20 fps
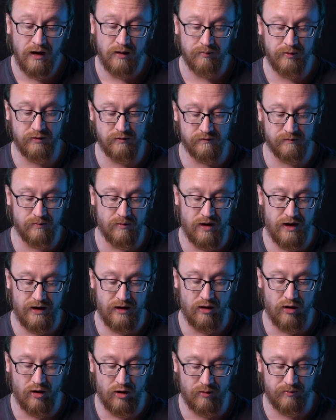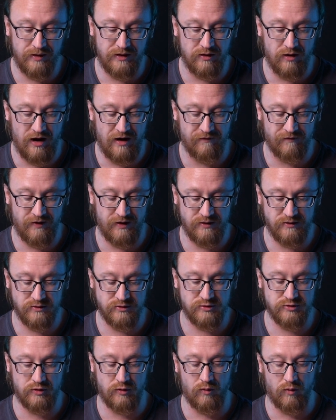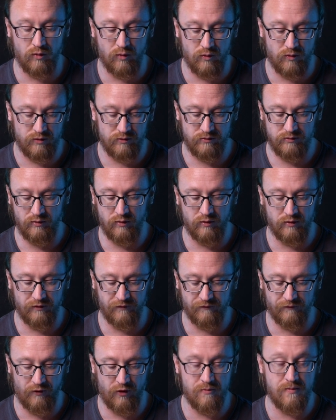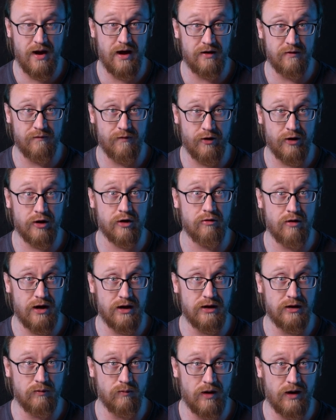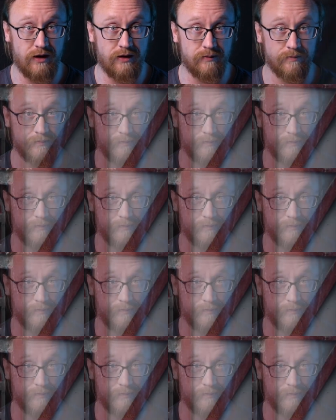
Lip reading: because my hobby knife had torn all the foam out in a very cranky way.